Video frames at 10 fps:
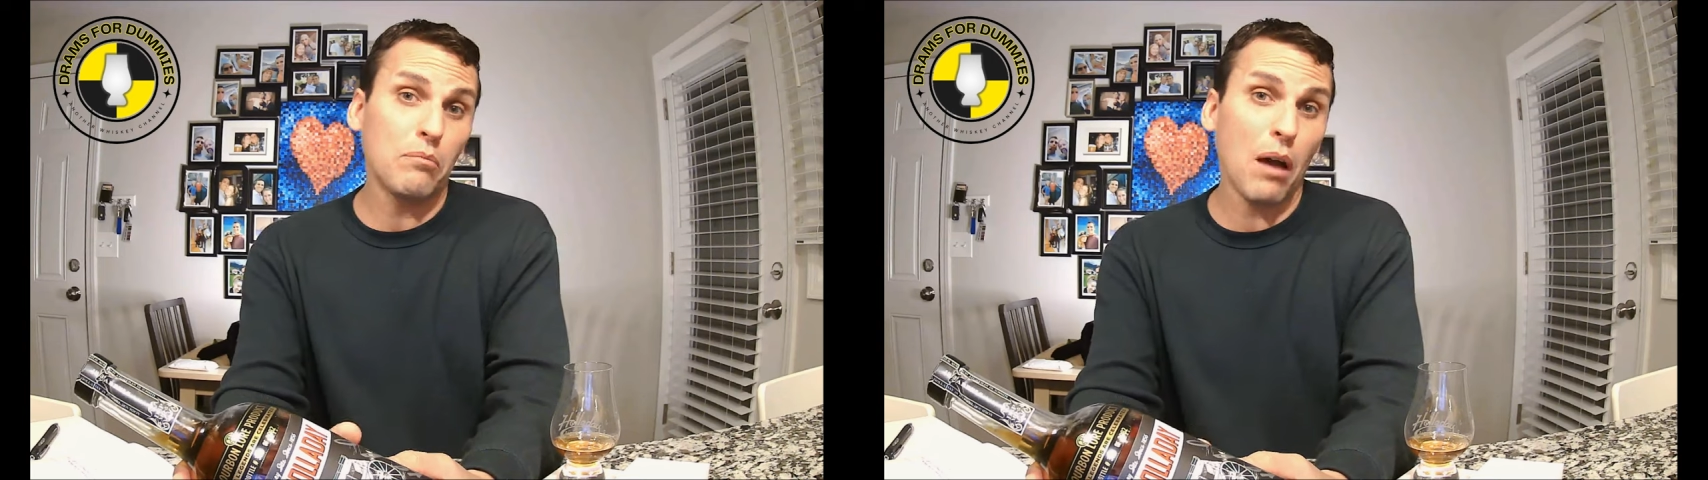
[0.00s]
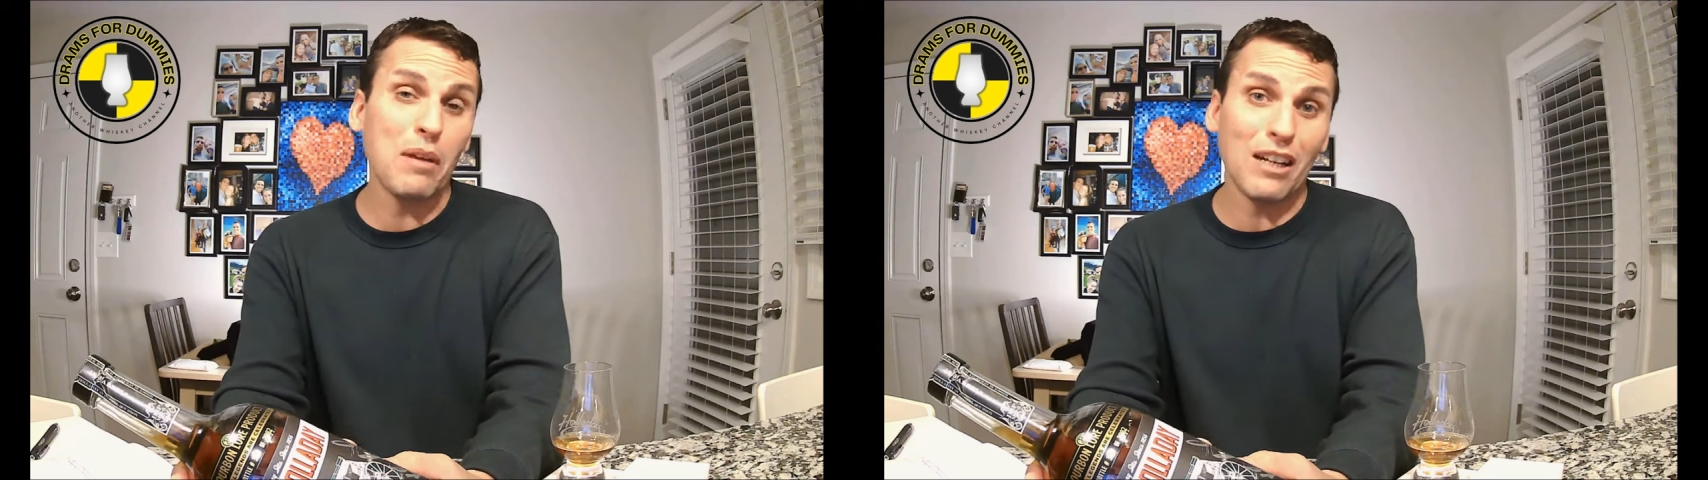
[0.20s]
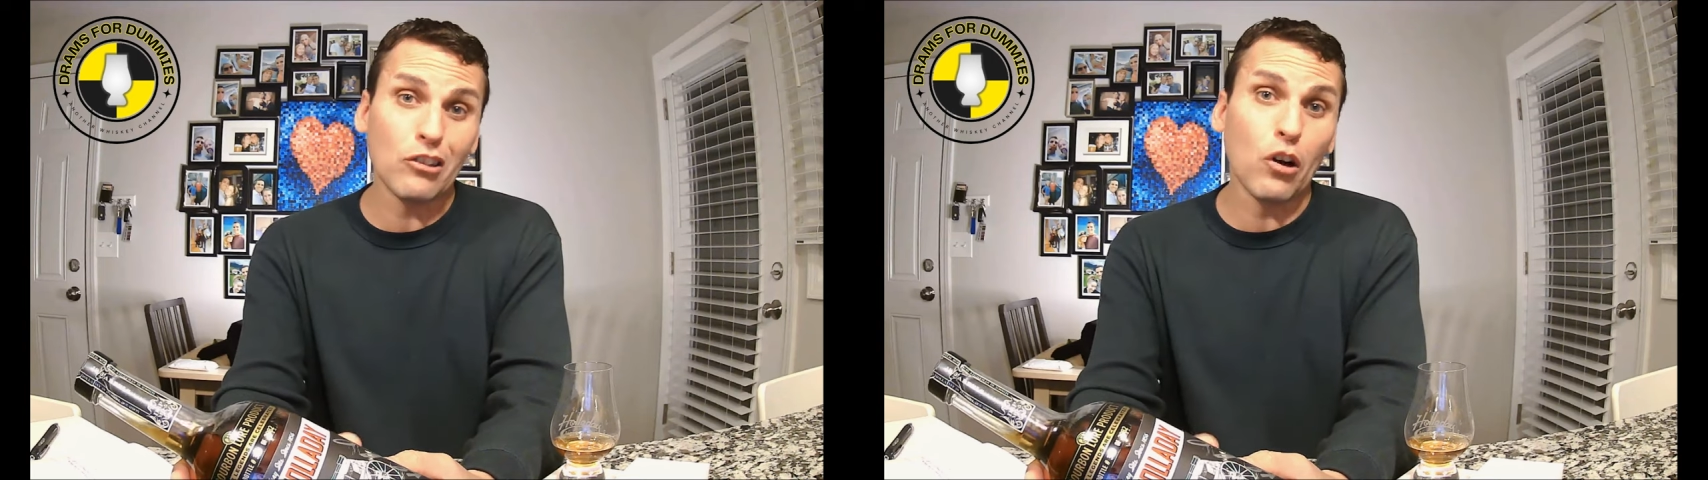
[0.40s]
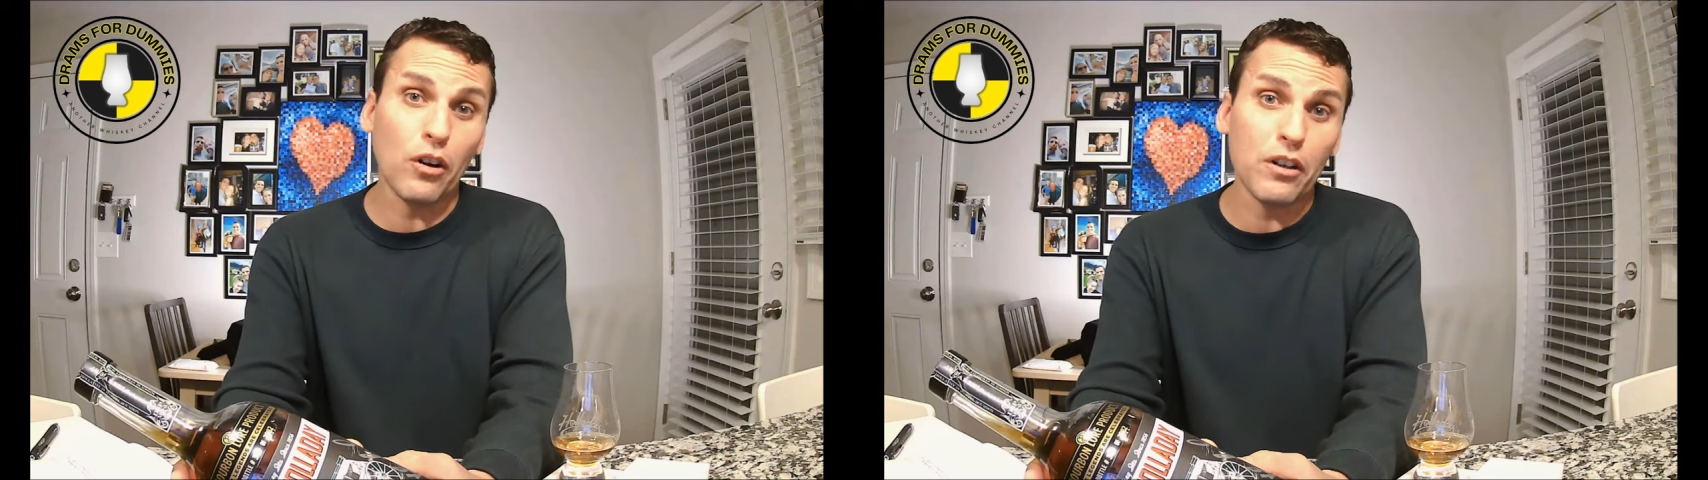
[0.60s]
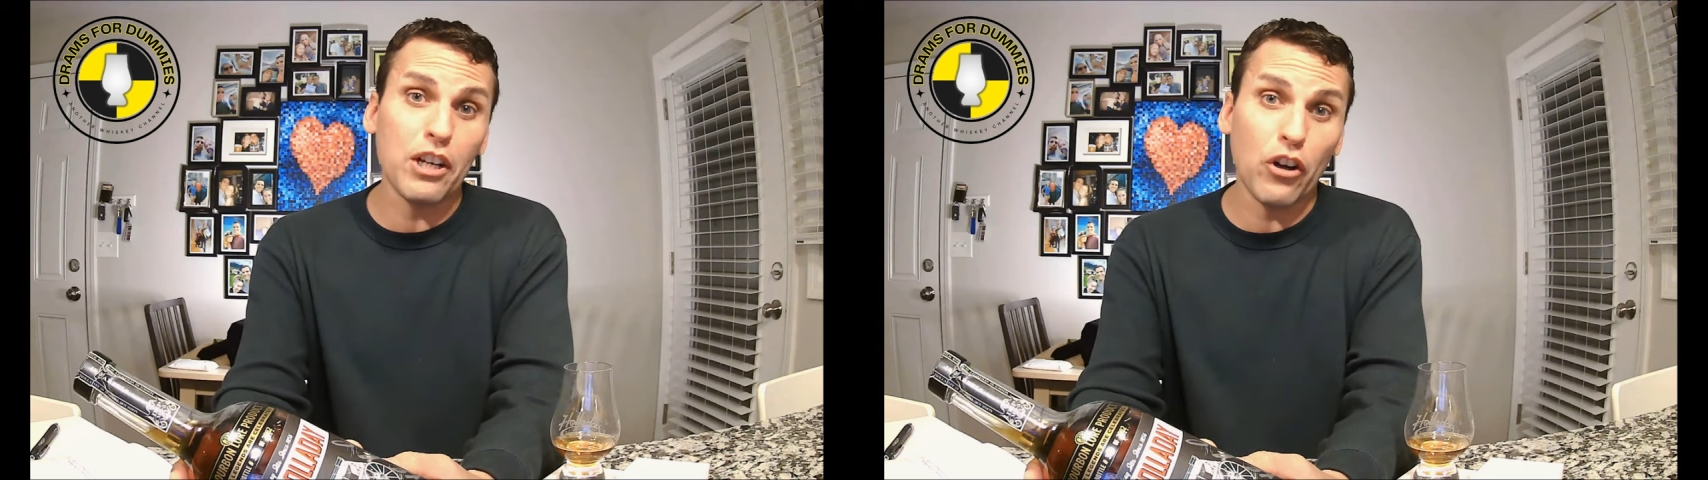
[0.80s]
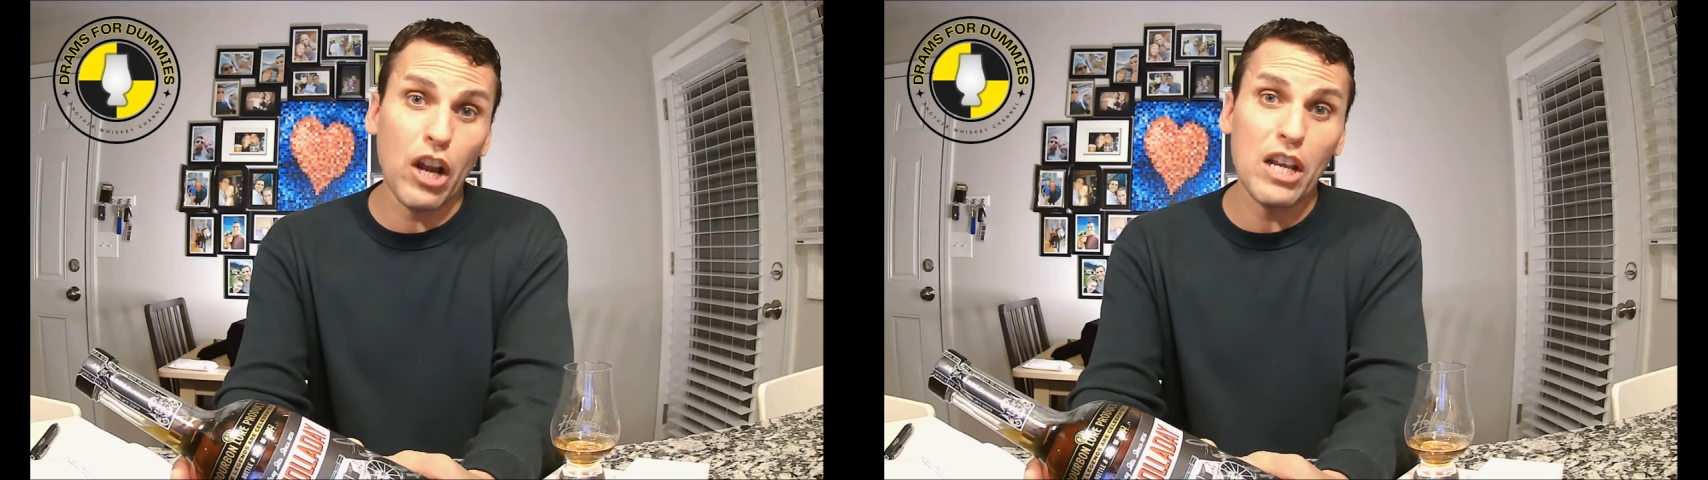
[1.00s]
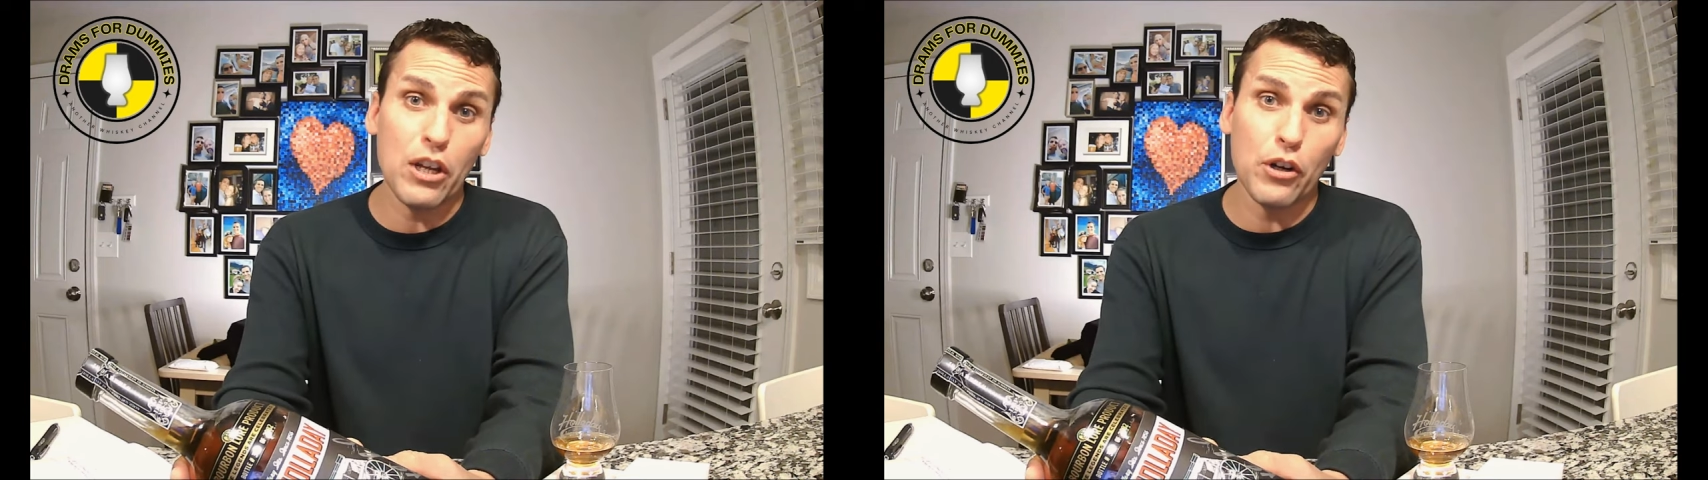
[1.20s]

I mean, a darn near eight